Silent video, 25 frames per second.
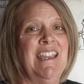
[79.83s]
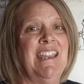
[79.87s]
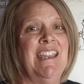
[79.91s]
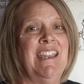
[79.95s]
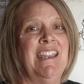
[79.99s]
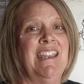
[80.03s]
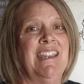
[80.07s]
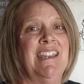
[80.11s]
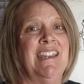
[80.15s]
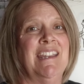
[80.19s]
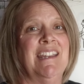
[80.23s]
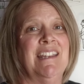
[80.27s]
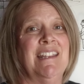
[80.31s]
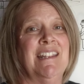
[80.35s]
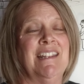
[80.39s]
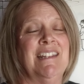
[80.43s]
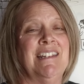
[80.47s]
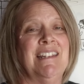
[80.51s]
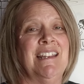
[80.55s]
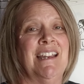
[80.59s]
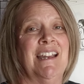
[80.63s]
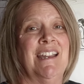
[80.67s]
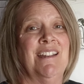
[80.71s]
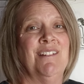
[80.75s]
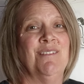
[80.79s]

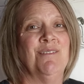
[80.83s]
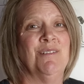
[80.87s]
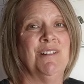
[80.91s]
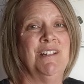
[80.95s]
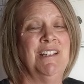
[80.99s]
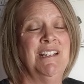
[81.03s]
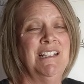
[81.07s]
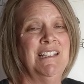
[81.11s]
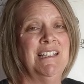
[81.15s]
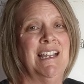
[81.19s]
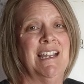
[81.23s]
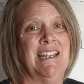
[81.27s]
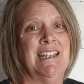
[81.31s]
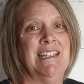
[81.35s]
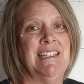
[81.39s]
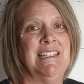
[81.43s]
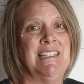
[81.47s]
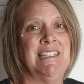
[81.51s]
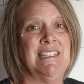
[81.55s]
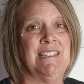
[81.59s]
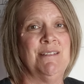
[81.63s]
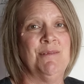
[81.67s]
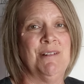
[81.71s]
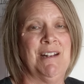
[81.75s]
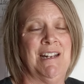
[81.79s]
and I
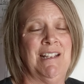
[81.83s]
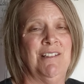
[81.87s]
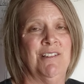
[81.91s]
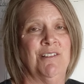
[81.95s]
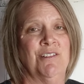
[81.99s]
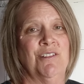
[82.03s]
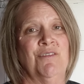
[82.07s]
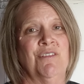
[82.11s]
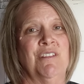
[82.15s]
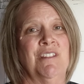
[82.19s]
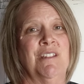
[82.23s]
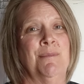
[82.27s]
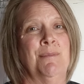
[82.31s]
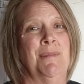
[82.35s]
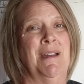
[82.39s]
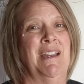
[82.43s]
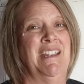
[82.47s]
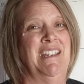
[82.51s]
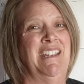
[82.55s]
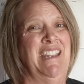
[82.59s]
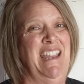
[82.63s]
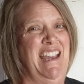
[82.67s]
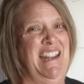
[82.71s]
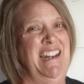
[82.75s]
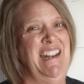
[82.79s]
realized when I looked over that my
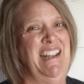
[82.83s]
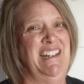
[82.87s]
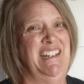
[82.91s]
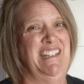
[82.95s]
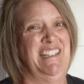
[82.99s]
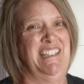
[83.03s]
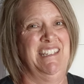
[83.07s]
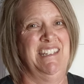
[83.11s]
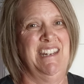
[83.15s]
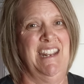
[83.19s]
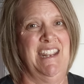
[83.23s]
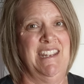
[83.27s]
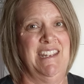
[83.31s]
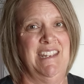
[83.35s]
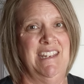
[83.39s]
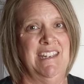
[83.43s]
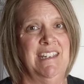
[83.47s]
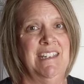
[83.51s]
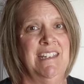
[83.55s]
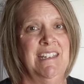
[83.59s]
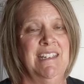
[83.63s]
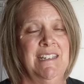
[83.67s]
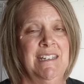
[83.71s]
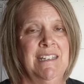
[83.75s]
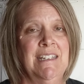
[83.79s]
cat had a snake.
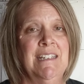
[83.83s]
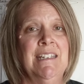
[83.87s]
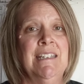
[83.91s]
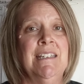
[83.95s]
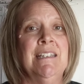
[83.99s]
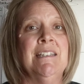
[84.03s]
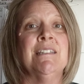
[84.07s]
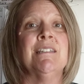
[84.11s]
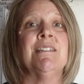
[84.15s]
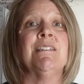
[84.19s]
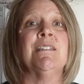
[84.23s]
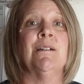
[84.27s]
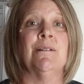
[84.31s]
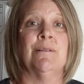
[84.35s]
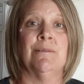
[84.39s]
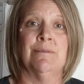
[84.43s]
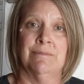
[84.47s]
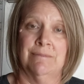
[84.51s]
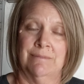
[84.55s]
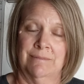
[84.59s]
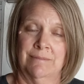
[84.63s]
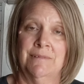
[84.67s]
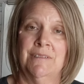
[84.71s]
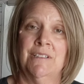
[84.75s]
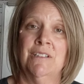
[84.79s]
So
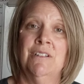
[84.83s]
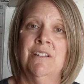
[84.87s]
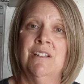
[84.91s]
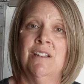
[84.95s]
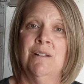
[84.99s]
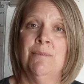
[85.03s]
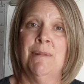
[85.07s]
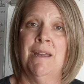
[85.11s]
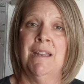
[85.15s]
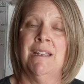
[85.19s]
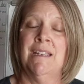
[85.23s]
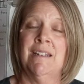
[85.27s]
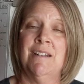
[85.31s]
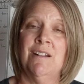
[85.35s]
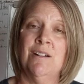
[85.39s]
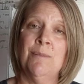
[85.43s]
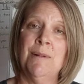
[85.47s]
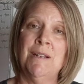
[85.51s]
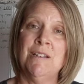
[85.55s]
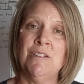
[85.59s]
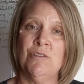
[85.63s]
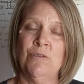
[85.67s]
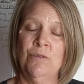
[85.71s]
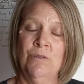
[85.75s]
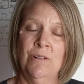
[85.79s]
you can come back and hear
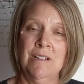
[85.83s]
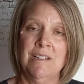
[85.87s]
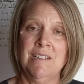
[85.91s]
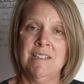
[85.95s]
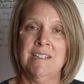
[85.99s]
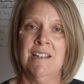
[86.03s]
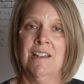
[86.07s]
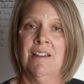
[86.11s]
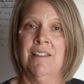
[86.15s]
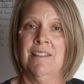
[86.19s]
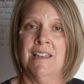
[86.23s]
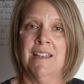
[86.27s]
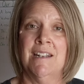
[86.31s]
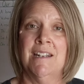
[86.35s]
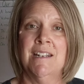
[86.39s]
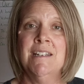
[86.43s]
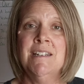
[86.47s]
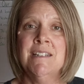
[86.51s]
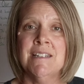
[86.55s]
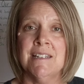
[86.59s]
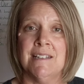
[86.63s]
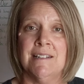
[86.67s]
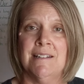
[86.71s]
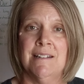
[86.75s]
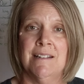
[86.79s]
my story and see how that
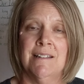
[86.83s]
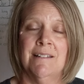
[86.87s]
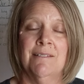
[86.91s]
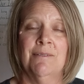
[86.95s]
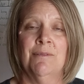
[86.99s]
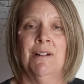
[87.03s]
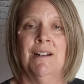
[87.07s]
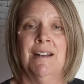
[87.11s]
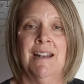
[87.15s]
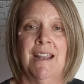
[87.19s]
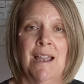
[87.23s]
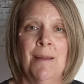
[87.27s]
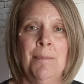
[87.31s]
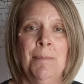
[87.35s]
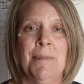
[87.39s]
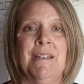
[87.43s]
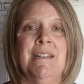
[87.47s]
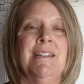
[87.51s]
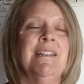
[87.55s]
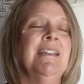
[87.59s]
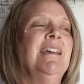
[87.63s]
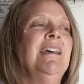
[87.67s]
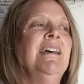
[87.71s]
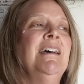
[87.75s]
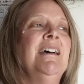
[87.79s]
ended. What
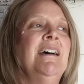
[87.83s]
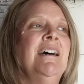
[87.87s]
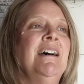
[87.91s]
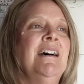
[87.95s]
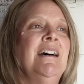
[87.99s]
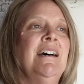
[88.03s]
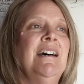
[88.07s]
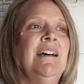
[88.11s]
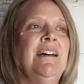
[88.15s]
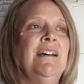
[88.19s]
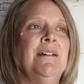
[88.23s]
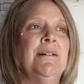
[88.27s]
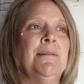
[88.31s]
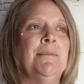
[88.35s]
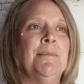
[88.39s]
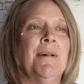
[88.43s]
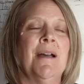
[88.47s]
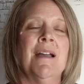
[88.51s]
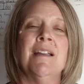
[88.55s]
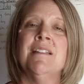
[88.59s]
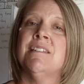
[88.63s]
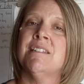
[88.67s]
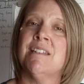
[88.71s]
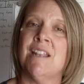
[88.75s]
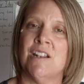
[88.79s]
happened?
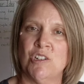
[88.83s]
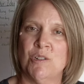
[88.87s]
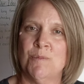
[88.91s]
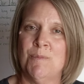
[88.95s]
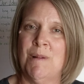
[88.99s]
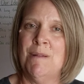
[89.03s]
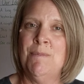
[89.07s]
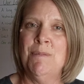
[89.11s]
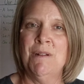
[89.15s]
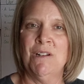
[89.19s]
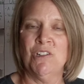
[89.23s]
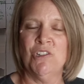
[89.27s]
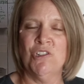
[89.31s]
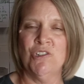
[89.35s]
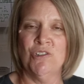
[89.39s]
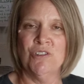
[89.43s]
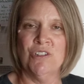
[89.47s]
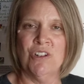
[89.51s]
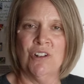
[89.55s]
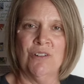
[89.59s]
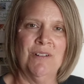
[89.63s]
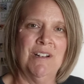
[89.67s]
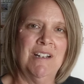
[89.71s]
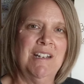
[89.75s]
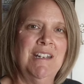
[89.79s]
I sketched my
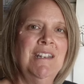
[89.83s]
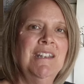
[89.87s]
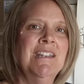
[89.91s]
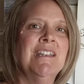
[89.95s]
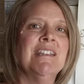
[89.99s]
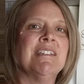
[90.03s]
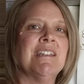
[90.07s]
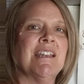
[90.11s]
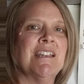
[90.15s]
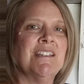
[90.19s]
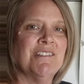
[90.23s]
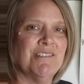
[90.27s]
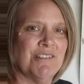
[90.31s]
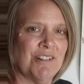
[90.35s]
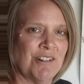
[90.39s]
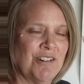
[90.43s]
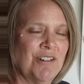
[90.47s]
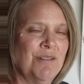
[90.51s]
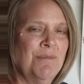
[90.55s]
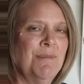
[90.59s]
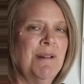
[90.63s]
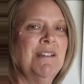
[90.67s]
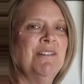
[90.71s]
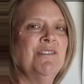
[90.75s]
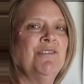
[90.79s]
pictures already because I
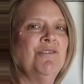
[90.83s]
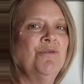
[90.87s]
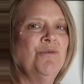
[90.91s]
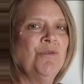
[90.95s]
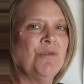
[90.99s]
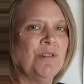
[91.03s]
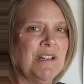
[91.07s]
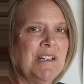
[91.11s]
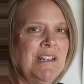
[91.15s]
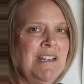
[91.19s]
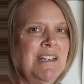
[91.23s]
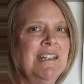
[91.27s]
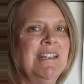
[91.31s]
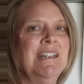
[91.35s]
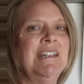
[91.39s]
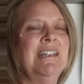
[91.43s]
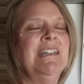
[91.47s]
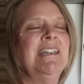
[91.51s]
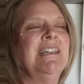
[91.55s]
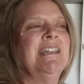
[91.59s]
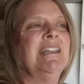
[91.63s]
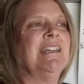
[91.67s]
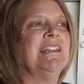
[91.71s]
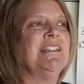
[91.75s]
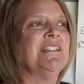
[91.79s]
started my story.
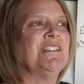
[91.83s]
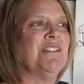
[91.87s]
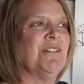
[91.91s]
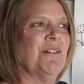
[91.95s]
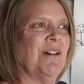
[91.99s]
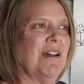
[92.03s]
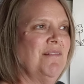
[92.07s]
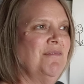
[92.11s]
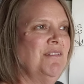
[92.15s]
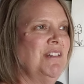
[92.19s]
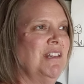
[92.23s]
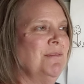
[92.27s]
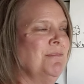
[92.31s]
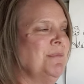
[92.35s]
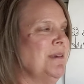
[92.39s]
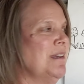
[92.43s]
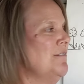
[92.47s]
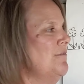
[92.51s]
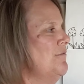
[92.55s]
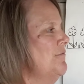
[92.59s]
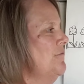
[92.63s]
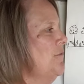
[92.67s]
And so I've done my